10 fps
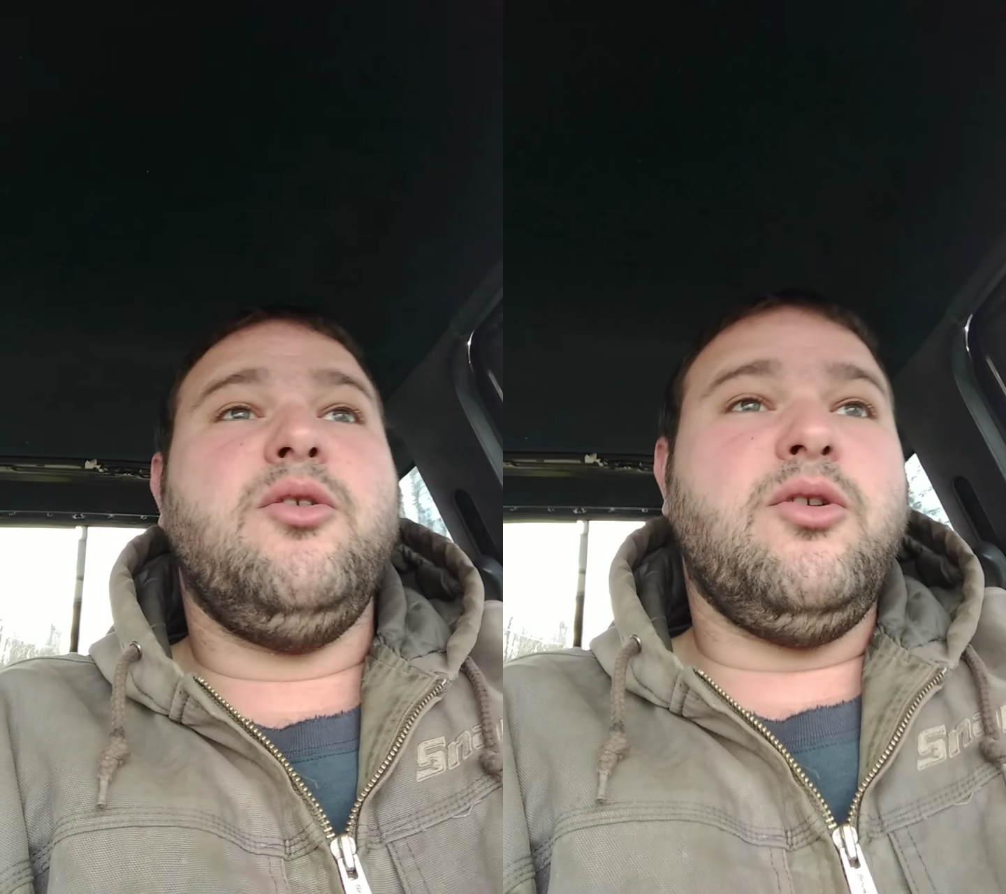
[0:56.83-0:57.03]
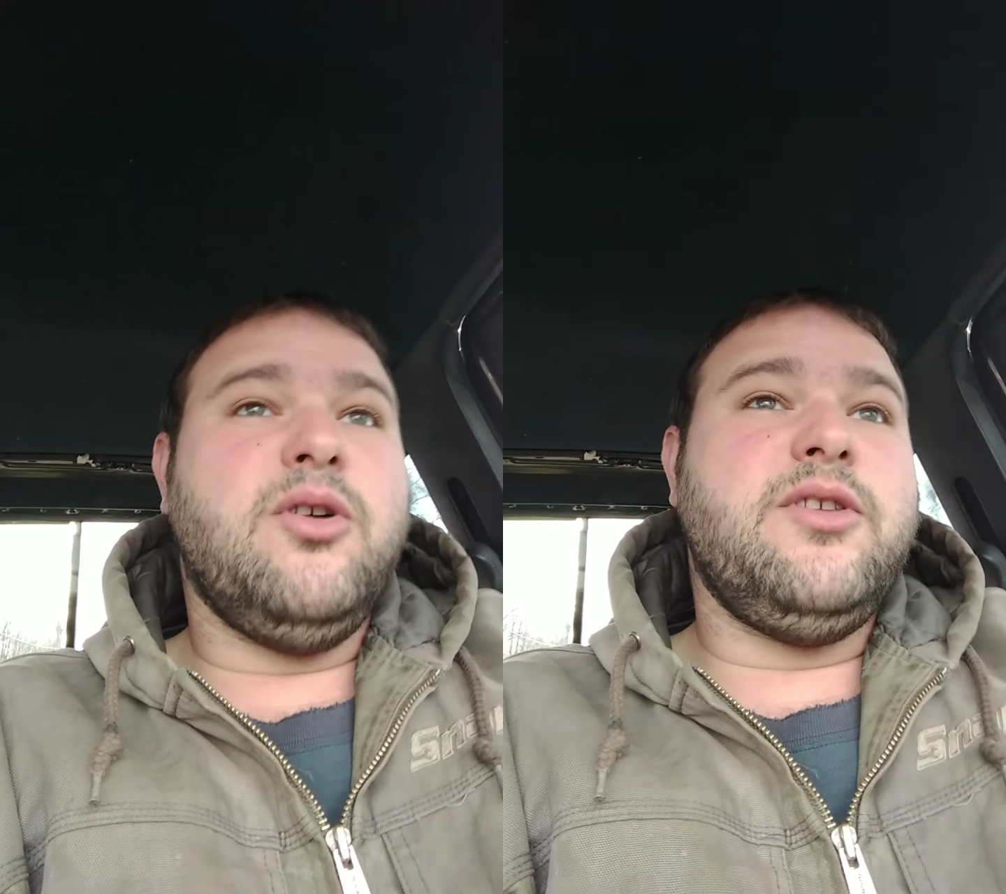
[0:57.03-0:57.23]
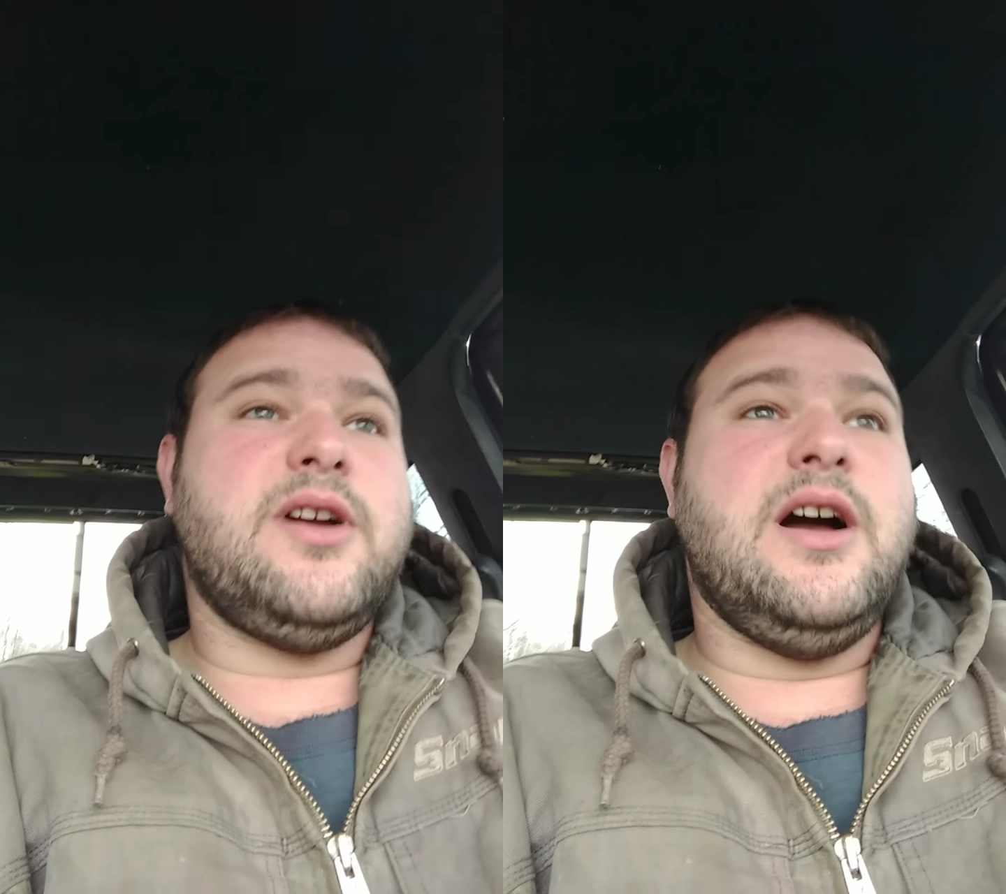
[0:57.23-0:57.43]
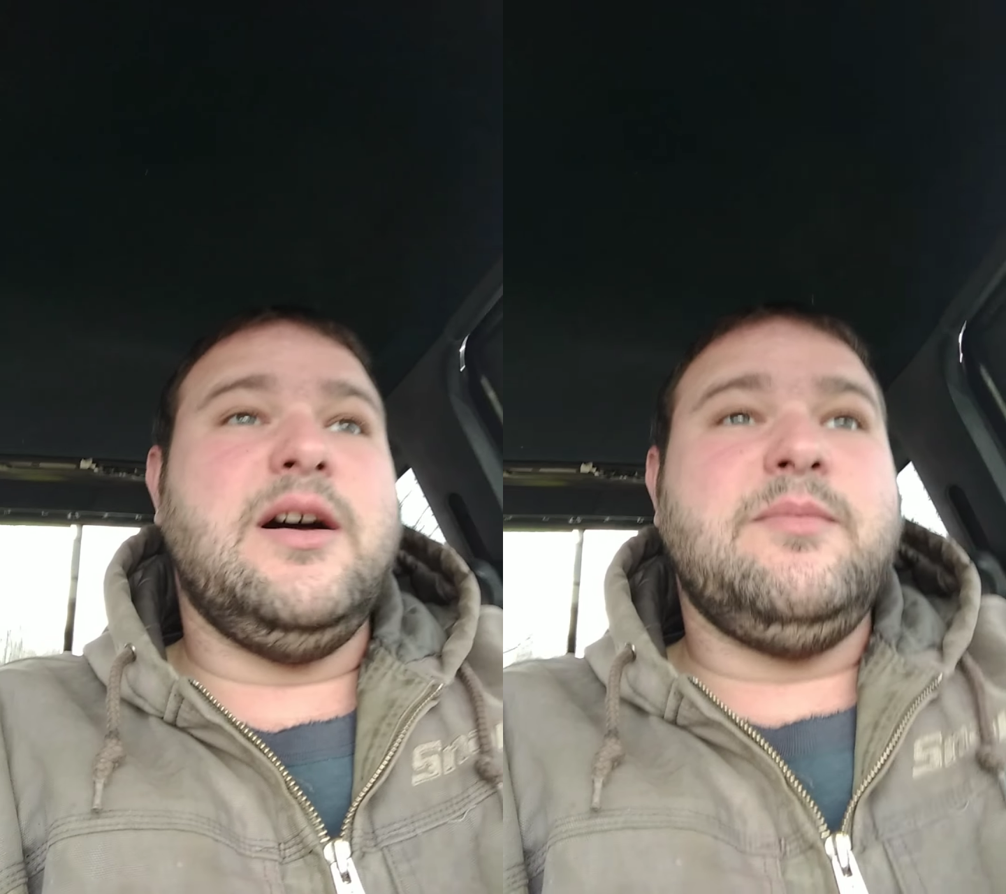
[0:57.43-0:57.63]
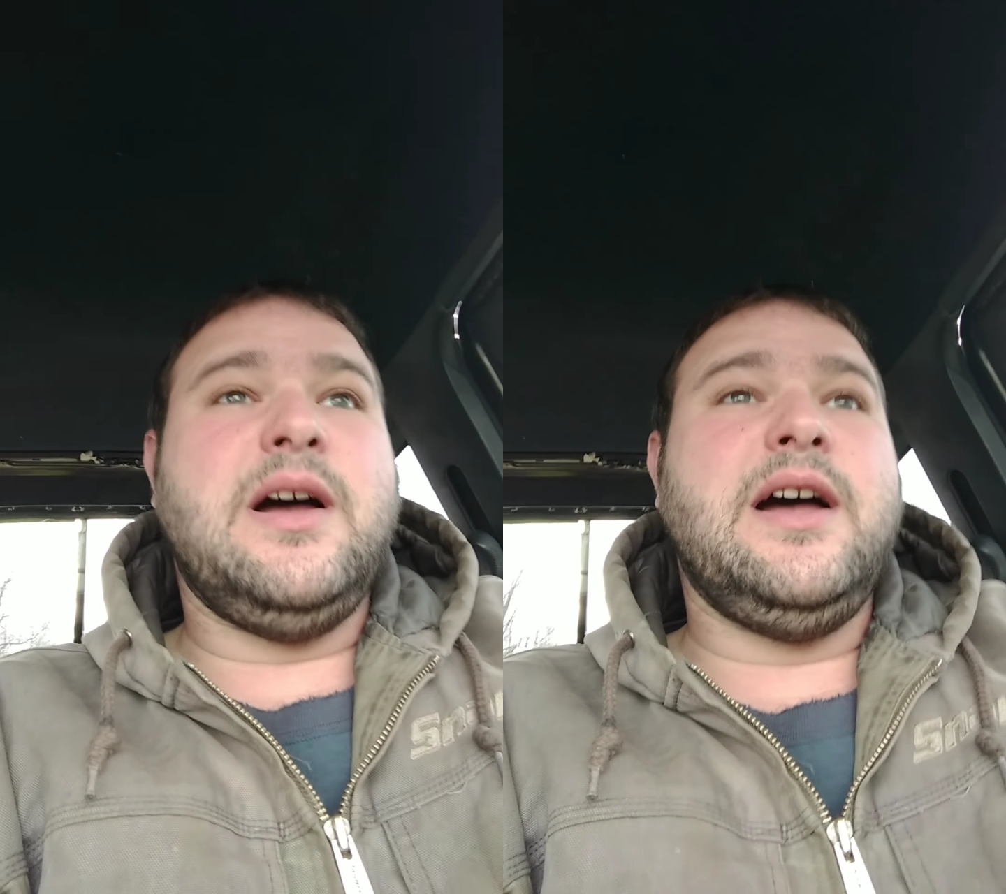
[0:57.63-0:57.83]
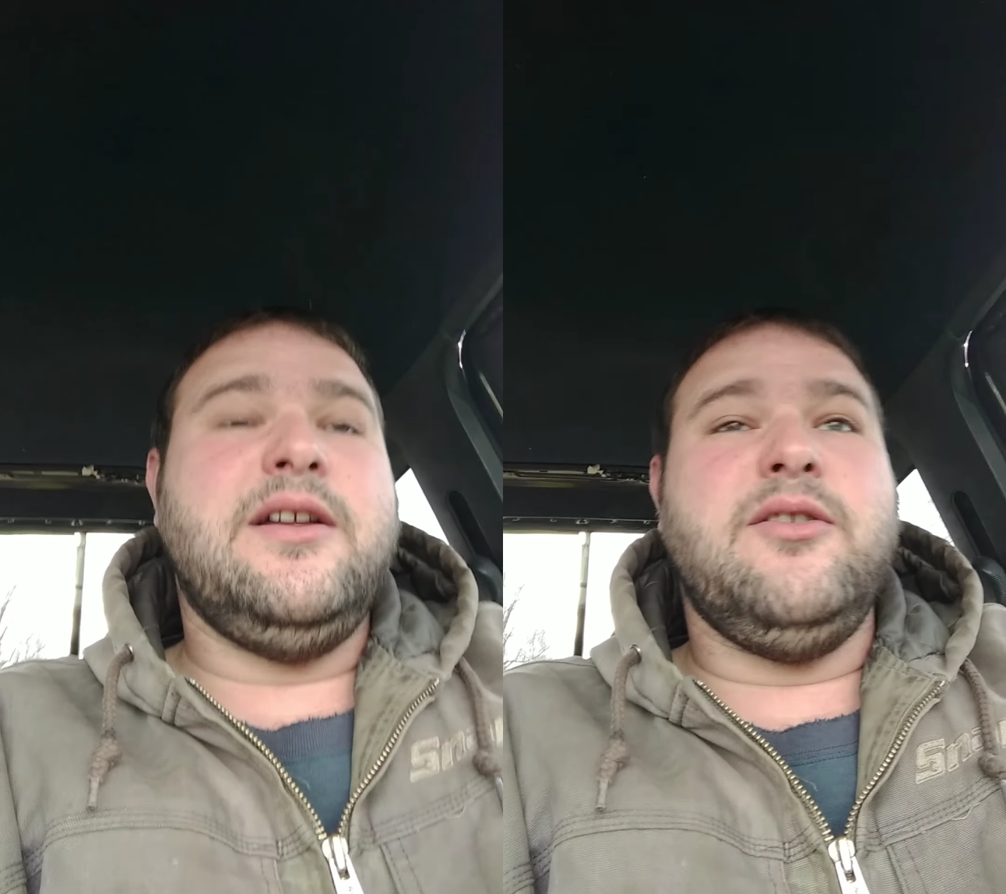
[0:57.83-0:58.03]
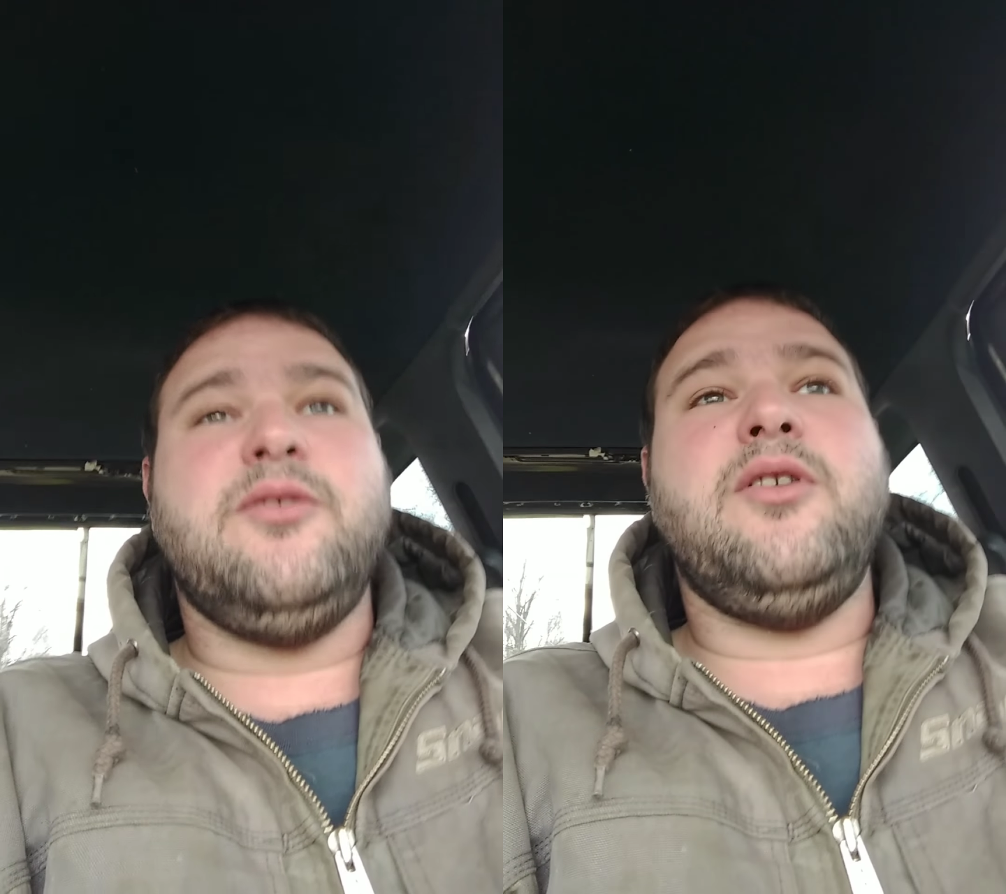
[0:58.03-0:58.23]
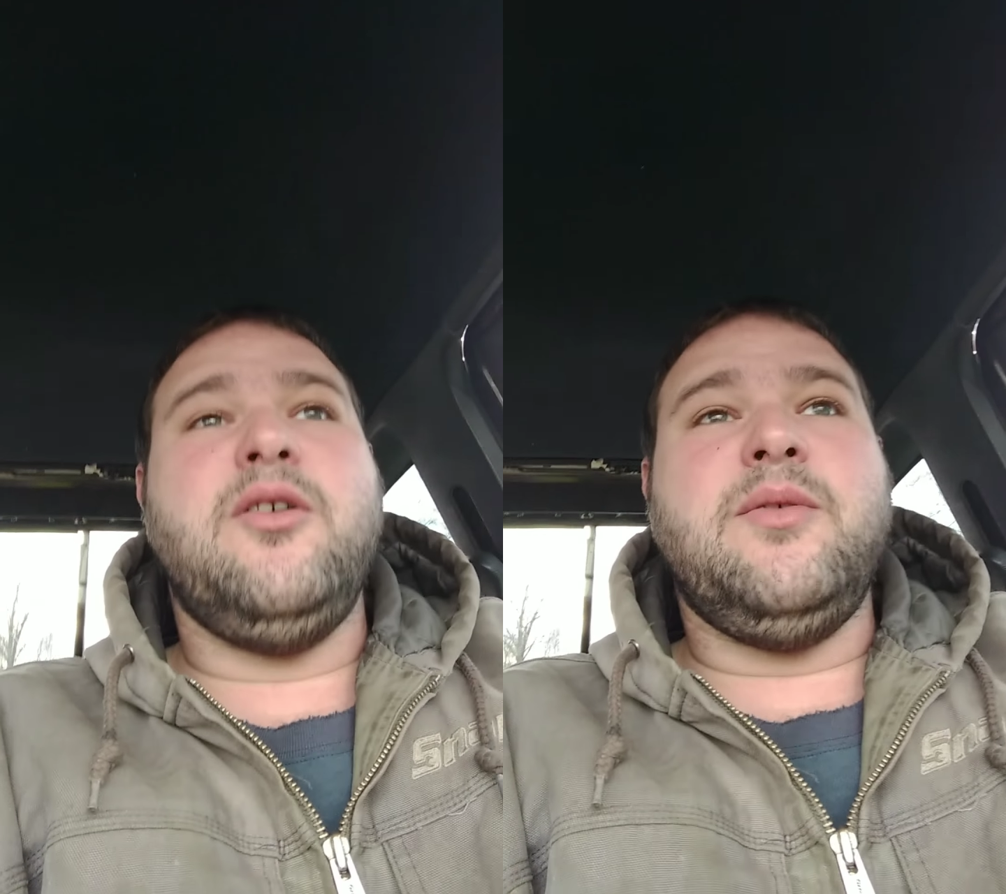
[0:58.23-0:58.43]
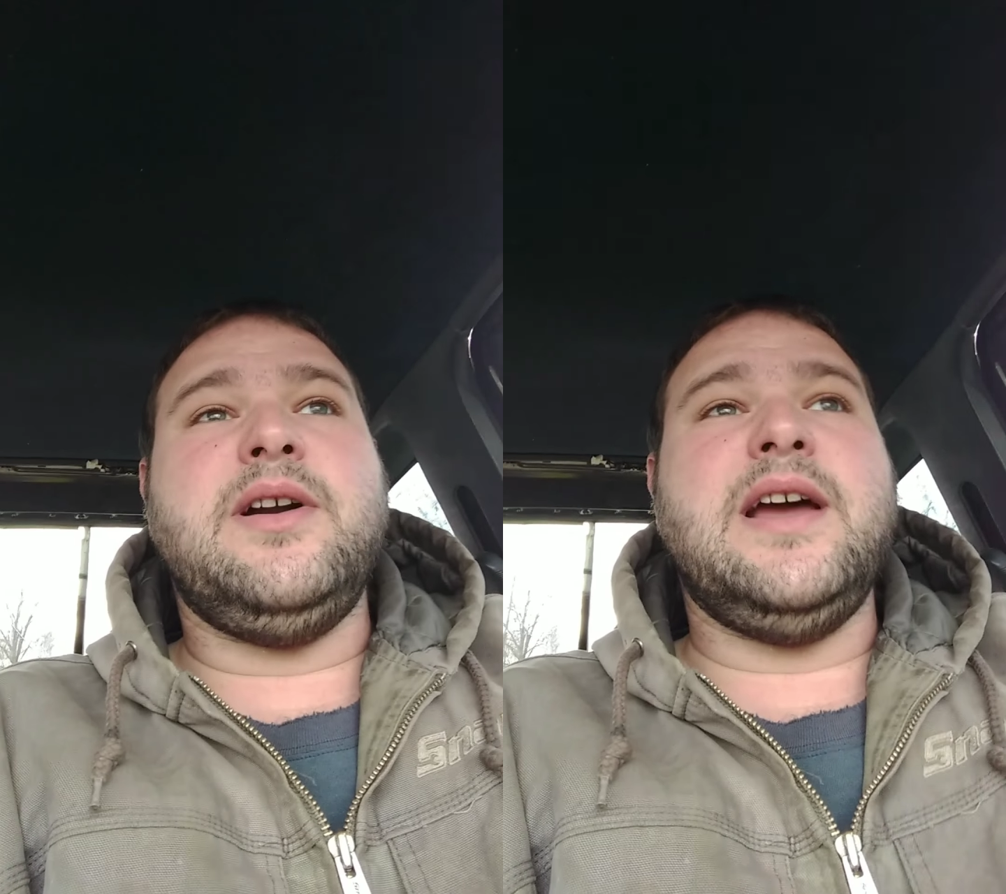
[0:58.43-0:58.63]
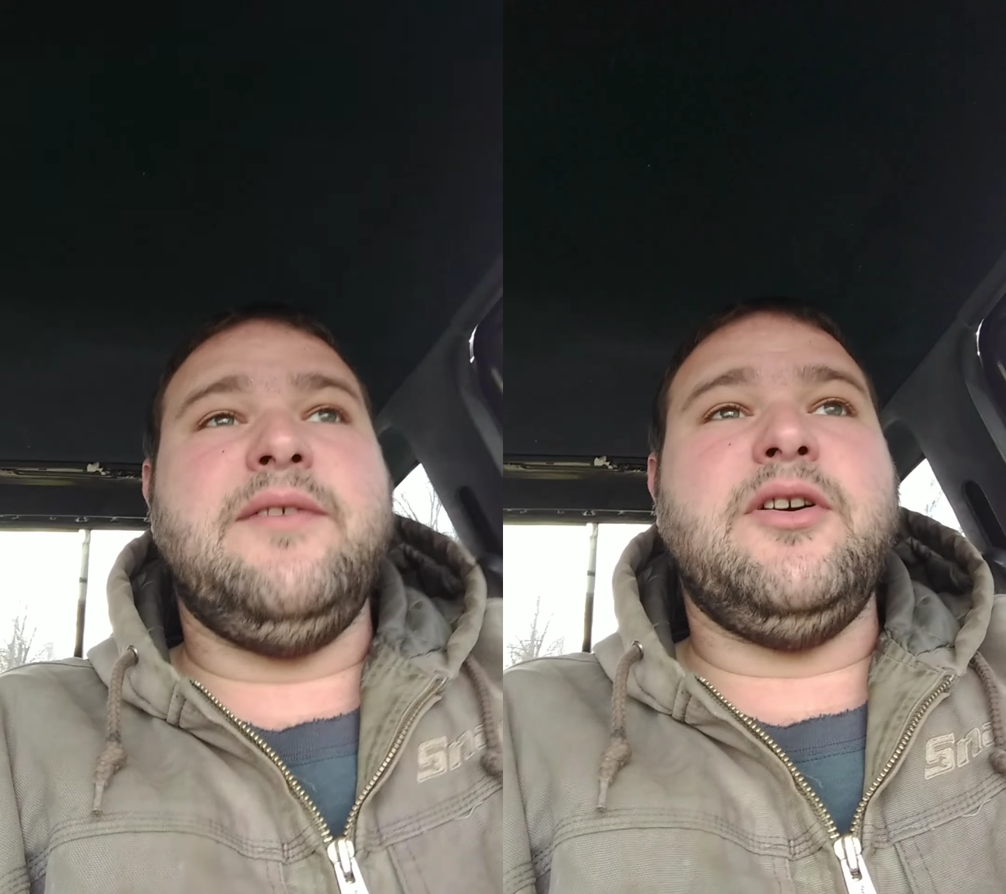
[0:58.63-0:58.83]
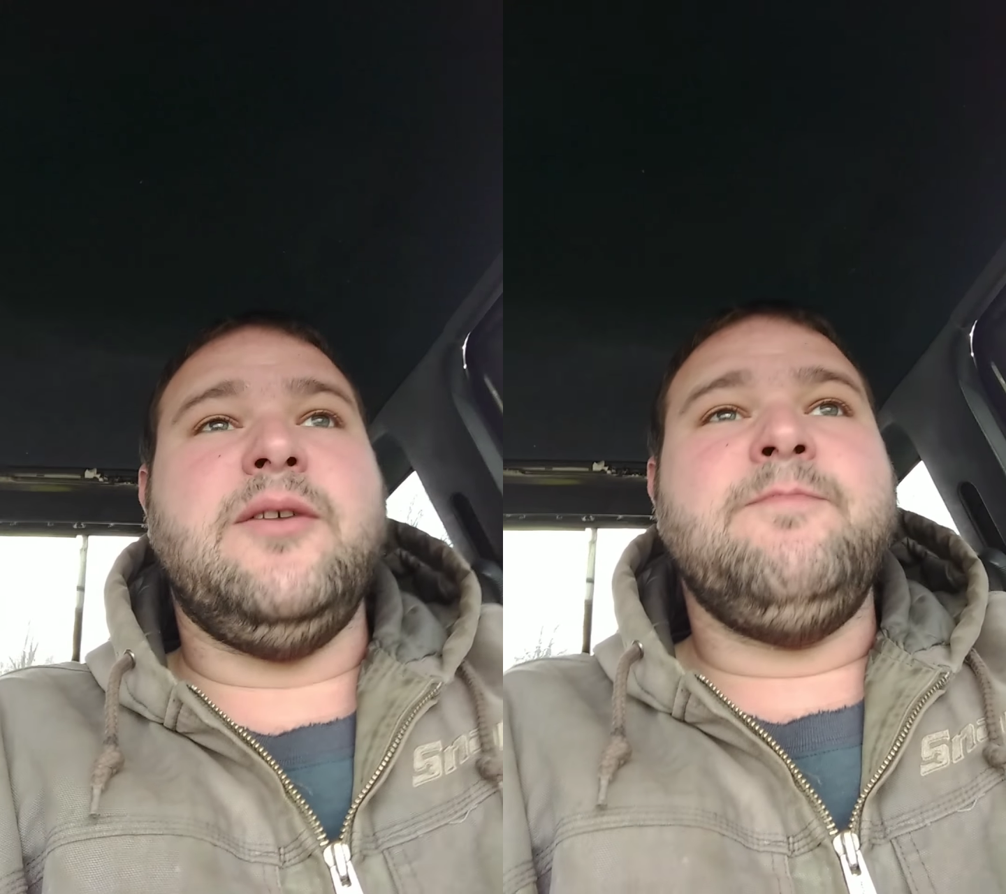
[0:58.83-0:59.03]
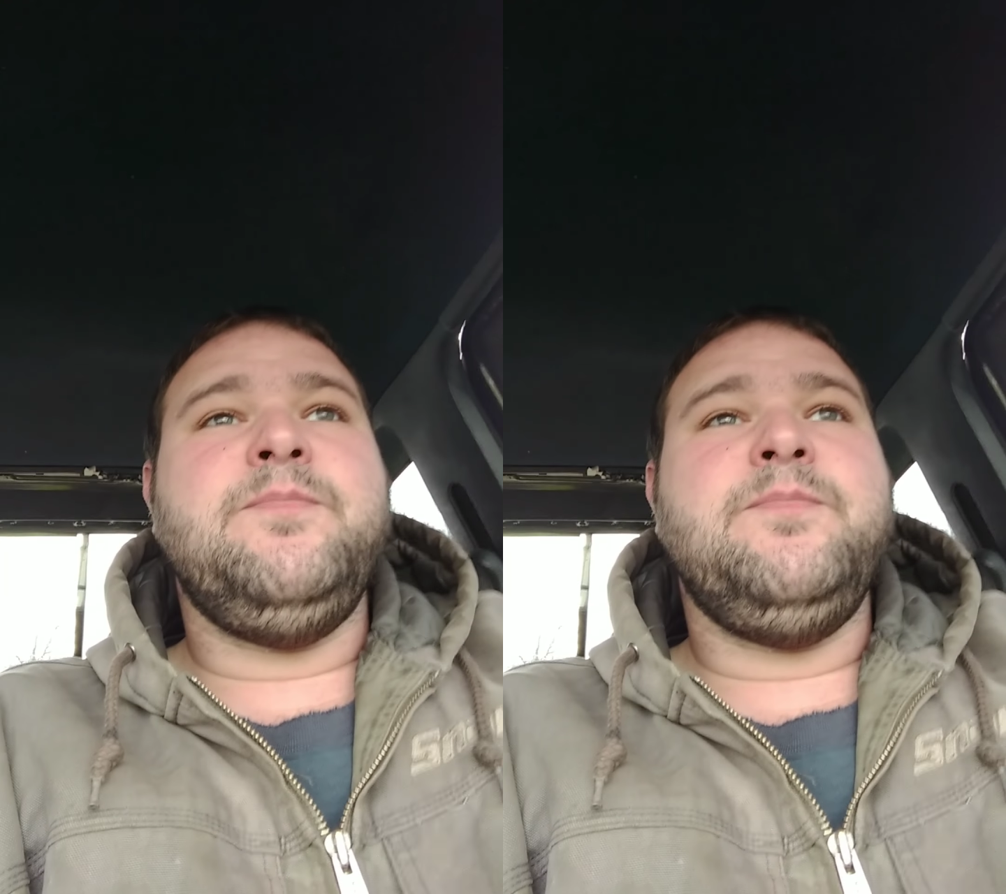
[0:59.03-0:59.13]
or the combine or whatever.